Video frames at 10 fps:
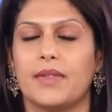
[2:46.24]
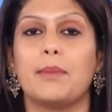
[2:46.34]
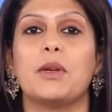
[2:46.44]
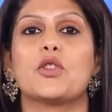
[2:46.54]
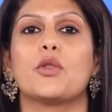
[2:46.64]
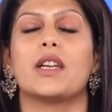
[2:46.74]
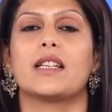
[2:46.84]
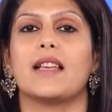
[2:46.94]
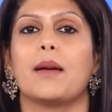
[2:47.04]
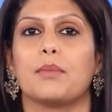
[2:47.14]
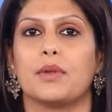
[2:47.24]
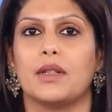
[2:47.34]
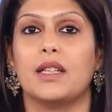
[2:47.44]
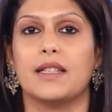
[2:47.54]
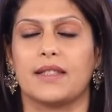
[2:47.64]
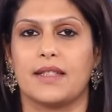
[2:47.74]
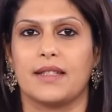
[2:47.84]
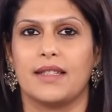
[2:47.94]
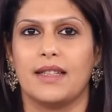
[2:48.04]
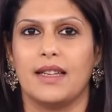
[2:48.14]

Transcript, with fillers: Let me show you an example, a list.